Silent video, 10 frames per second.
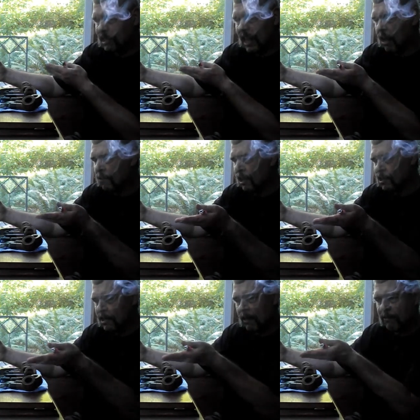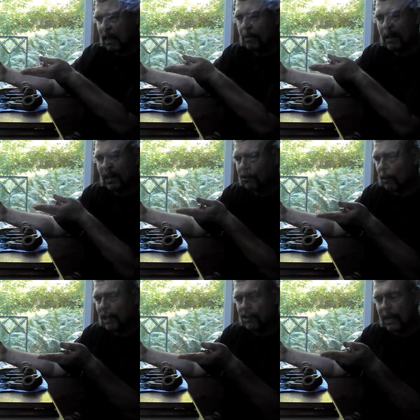down this stuff, keep it in
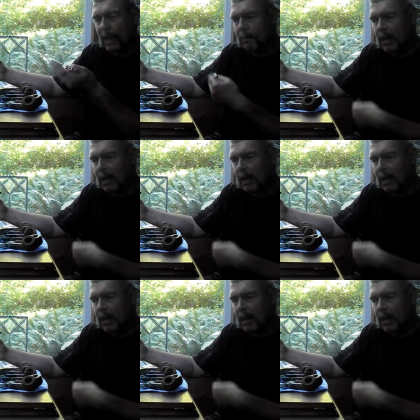great shape.